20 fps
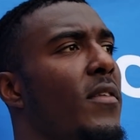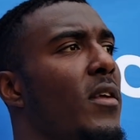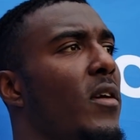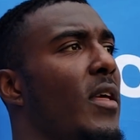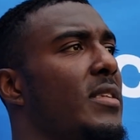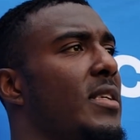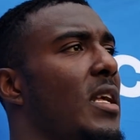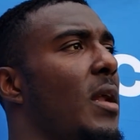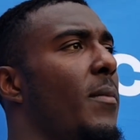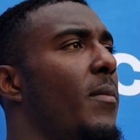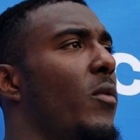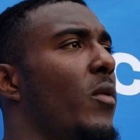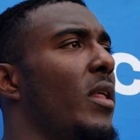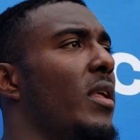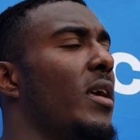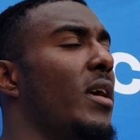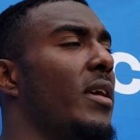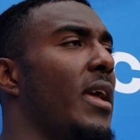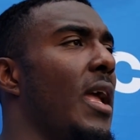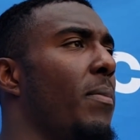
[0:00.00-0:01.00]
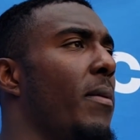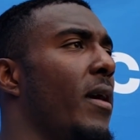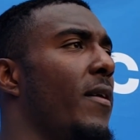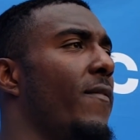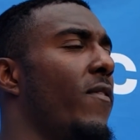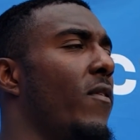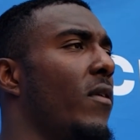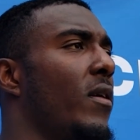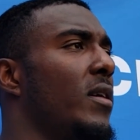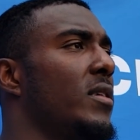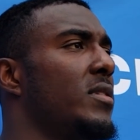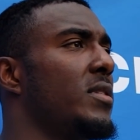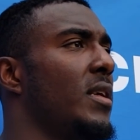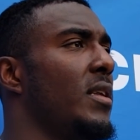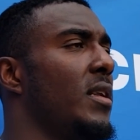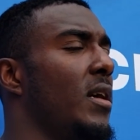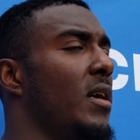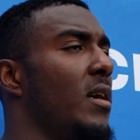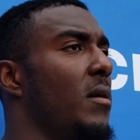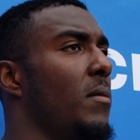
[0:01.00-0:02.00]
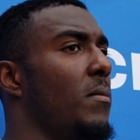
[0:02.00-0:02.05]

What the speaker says: You know, they set up a really good game plan for us, and